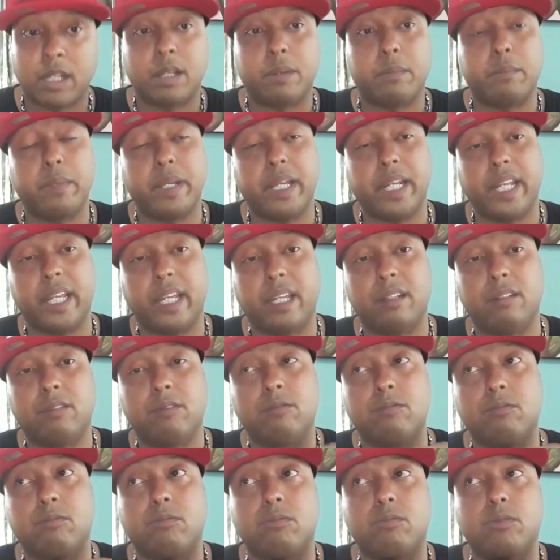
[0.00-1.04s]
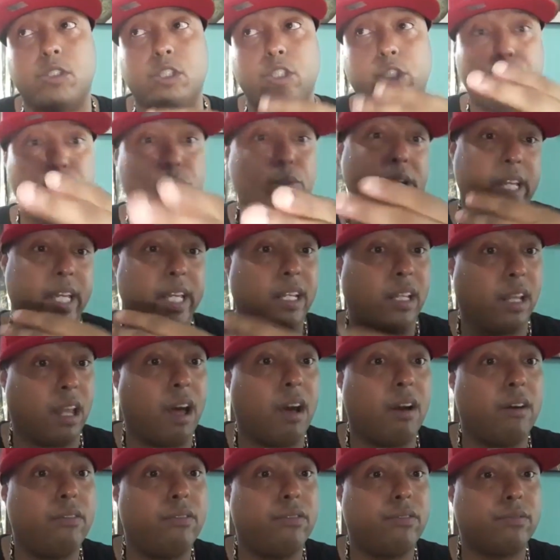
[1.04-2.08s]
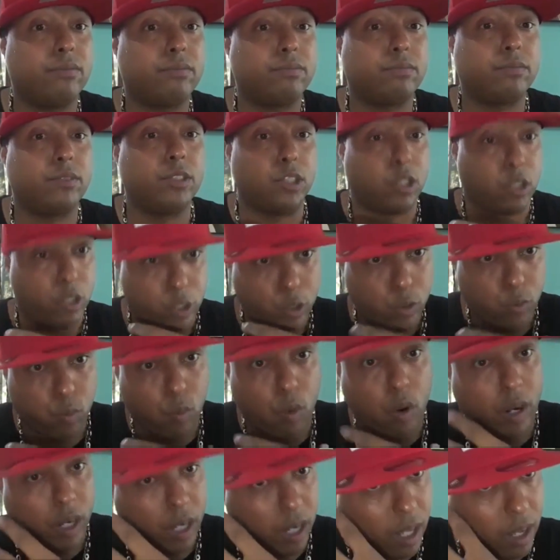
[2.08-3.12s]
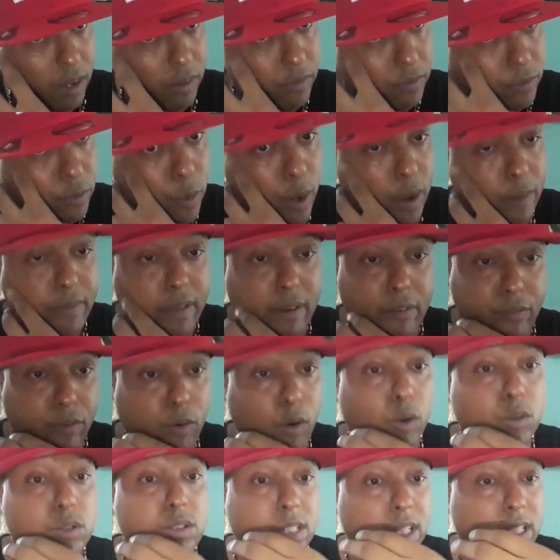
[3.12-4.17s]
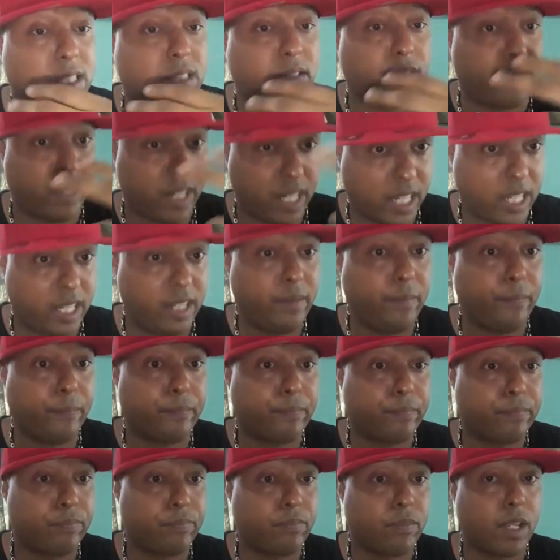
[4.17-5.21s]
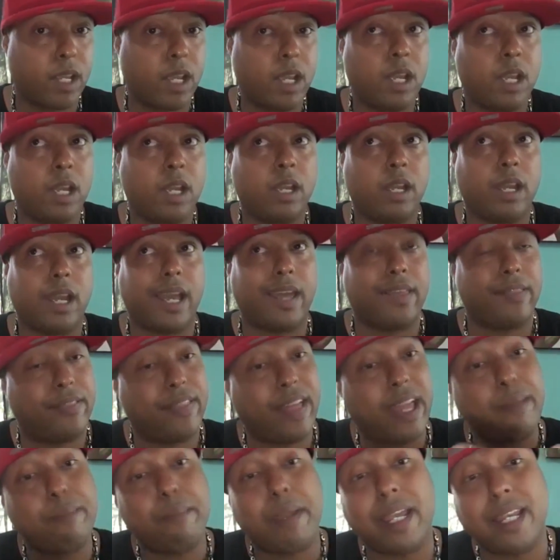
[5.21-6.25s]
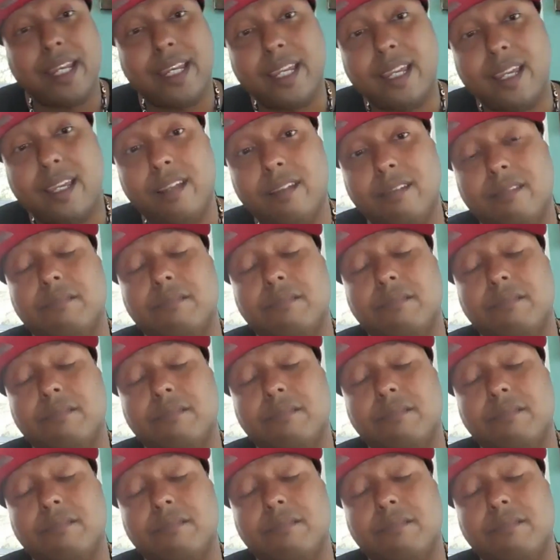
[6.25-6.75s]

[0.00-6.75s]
Meaning you need love, you know, you want love, you have that false sense of need, and they may need